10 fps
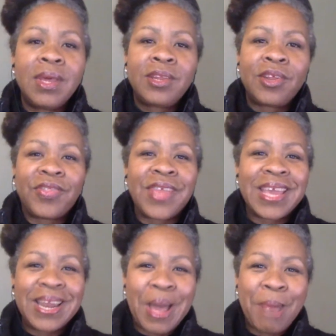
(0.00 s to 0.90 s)
So
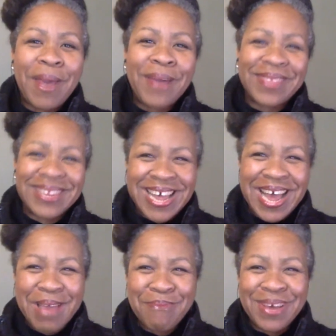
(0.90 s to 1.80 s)
thinking about the
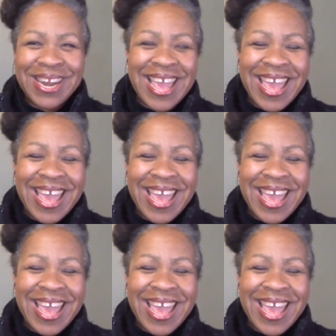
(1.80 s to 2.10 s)
time, money,